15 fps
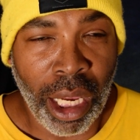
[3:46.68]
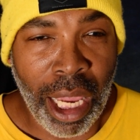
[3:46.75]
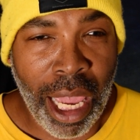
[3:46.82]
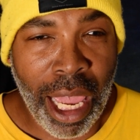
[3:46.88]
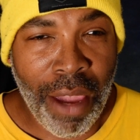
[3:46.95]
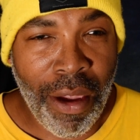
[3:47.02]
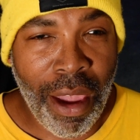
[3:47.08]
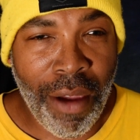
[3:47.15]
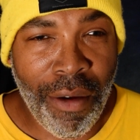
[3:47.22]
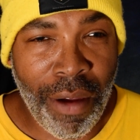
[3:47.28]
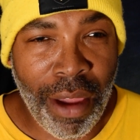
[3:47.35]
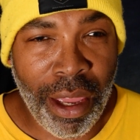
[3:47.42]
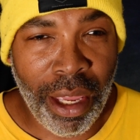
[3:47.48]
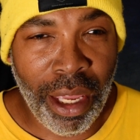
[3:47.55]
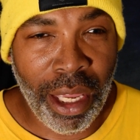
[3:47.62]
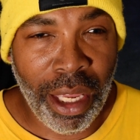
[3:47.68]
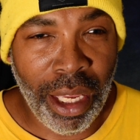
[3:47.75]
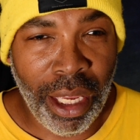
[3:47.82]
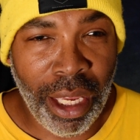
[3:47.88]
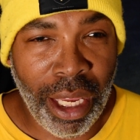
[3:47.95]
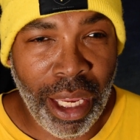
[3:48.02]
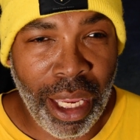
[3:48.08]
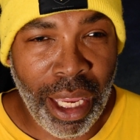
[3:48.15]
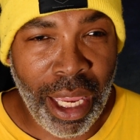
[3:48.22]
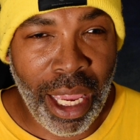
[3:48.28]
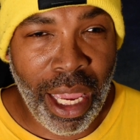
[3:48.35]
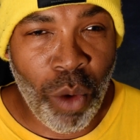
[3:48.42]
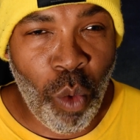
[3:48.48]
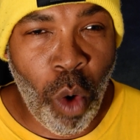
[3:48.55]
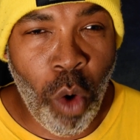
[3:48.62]
it
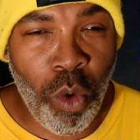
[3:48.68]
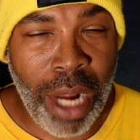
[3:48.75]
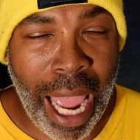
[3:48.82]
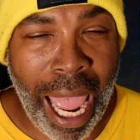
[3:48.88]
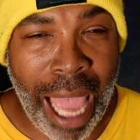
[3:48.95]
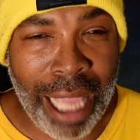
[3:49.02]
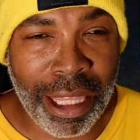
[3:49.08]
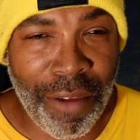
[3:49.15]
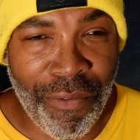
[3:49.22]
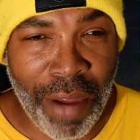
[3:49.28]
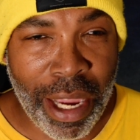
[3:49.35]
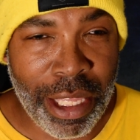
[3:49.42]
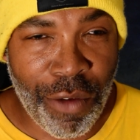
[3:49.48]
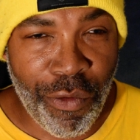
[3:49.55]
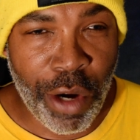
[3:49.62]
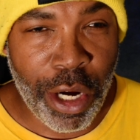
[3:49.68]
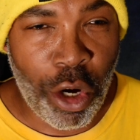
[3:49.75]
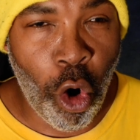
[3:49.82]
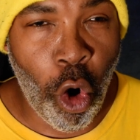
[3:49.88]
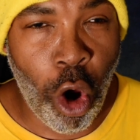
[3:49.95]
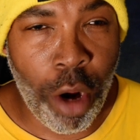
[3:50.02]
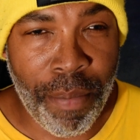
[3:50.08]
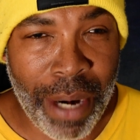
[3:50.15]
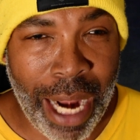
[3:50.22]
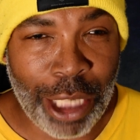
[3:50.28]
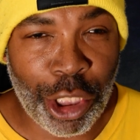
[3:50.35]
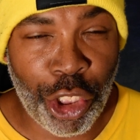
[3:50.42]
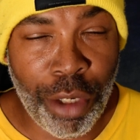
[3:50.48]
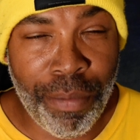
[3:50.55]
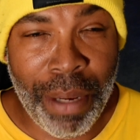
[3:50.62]
won't activate the record, but I
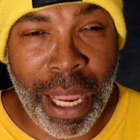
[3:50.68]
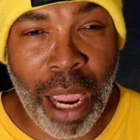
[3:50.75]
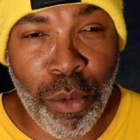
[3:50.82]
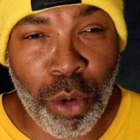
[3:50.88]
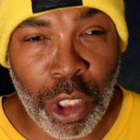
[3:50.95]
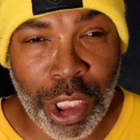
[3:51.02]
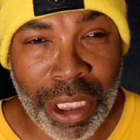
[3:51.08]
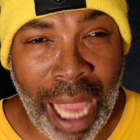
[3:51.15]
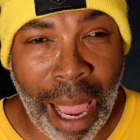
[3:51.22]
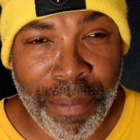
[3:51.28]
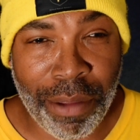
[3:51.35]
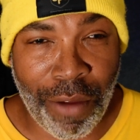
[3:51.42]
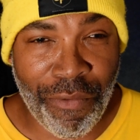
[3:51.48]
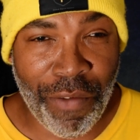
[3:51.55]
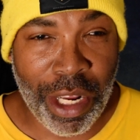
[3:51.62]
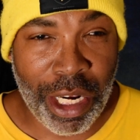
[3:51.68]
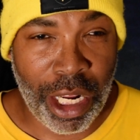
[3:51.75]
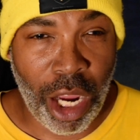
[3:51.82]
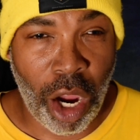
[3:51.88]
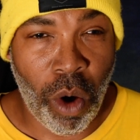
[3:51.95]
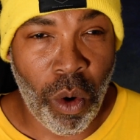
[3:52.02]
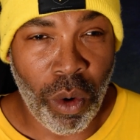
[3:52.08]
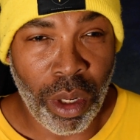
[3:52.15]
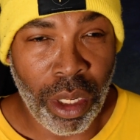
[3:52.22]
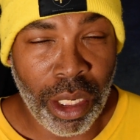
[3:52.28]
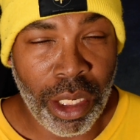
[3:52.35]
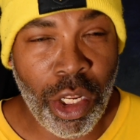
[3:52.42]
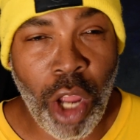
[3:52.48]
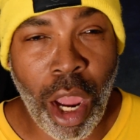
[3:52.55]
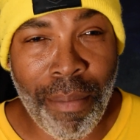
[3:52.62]
should be able to stop the video.
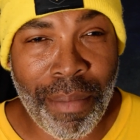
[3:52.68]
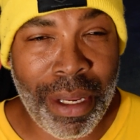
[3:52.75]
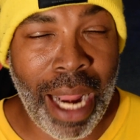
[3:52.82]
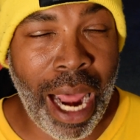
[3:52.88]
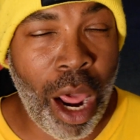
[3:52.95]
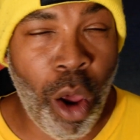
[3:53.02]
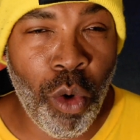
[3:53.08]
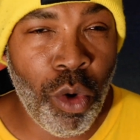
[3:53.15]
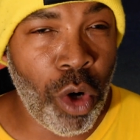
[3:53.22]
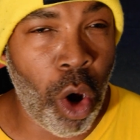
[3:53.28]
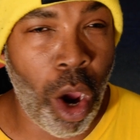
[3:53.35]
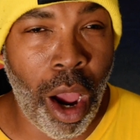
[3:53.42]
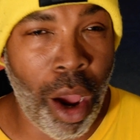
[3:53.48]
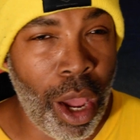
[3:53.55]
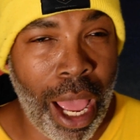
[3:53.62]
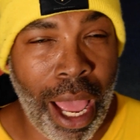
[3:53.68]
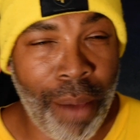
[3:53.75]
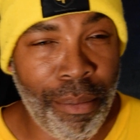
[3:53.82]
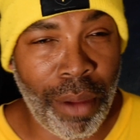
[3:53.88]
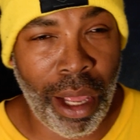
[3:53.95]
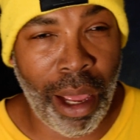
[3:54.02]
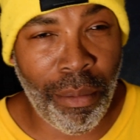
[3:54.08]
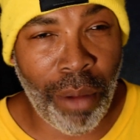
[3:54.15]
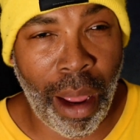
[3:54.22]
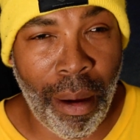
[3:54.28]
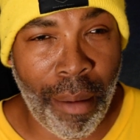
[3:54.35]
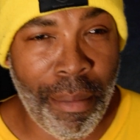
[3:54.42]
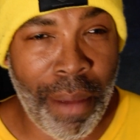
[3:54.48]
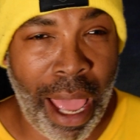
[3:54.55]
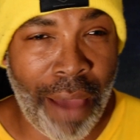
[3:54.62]
You know what I mean? I don't know.
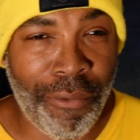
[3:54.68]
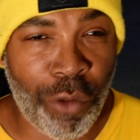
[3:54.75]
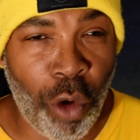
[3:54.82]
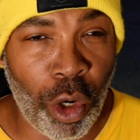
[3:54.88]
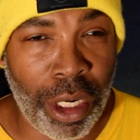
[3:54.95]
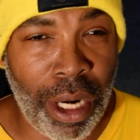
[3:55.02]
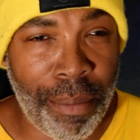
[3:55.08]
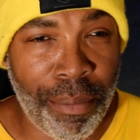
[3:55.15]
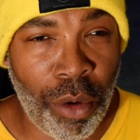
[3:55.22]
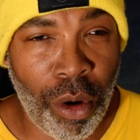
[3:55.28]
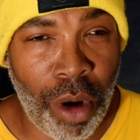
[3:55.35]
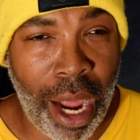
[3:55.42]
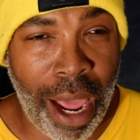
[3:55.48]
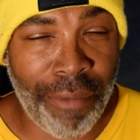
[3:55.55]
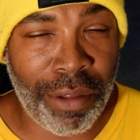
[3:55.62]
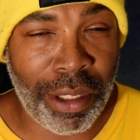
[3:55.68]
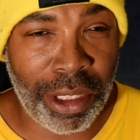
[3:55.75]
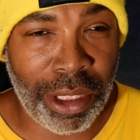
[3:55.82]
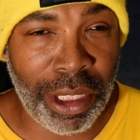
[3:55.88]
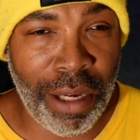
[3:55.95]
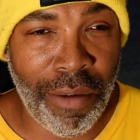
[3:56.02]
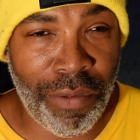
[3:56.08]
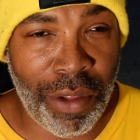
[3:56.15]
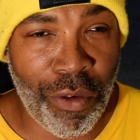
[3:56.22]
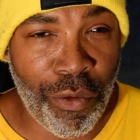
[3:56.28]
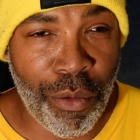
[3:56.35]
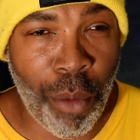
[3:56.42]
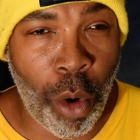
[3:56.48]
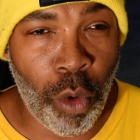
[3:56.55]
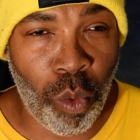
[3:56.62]
I'm gonna have to see if the
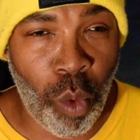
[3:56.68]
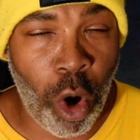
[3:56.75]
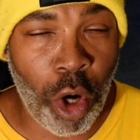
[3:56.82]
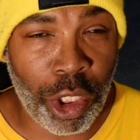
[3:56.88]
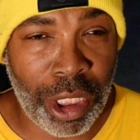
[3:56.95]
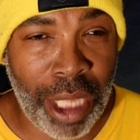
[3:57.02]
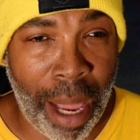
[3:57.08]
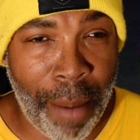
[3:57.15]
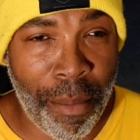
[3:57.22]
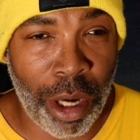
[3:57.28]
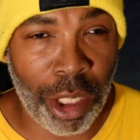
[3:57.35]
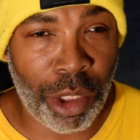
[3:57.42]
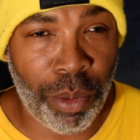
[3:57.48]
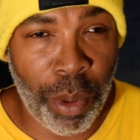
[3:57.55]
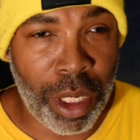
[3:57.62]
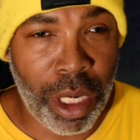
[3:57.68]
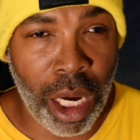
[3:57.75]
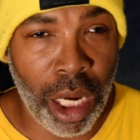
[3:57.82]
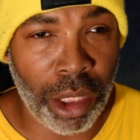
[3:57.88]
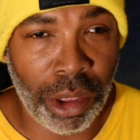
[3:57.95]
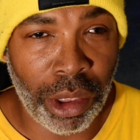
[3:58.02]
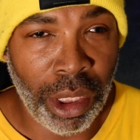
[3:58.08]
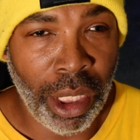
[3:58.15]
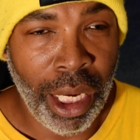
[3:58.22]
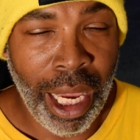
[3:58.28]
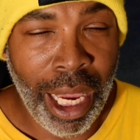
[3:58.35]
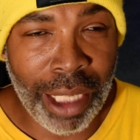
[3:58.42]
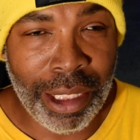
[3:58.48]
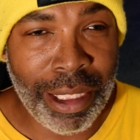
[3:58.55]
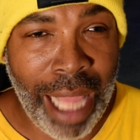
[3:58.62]
remote works that much, because
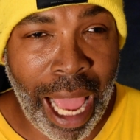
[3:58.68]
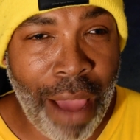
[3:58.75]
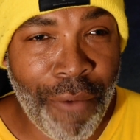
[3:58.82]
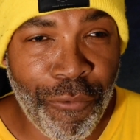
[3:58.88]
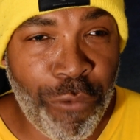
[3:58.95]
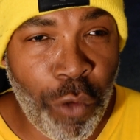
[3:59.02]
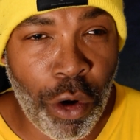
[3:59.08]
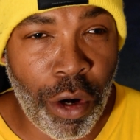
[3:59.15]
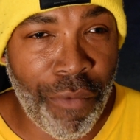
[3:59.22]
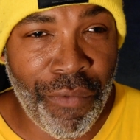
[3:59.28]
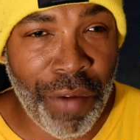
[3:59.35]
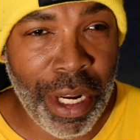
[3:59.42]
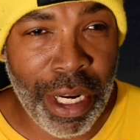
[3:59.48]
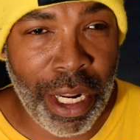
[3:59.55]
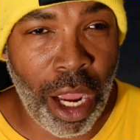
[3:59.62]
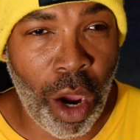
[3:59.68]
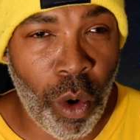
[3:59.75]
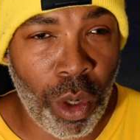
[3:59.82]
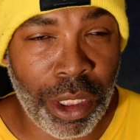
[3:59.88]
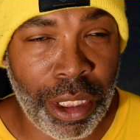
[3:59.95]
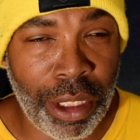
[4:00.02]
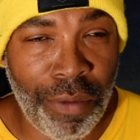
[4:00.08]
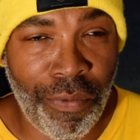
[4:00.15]
it's not for the video. It's the